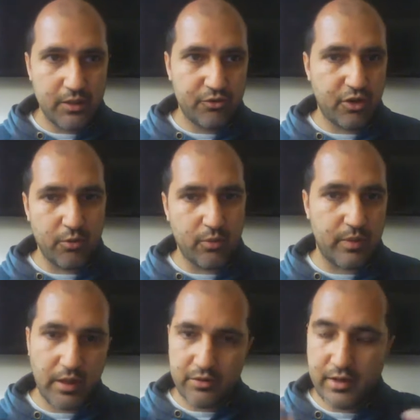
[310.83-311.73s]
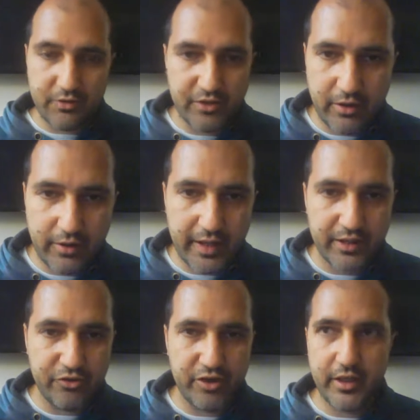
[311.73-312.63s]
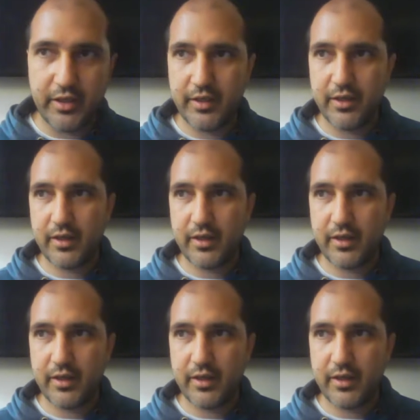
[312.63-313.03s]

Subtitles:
So I'd say energy.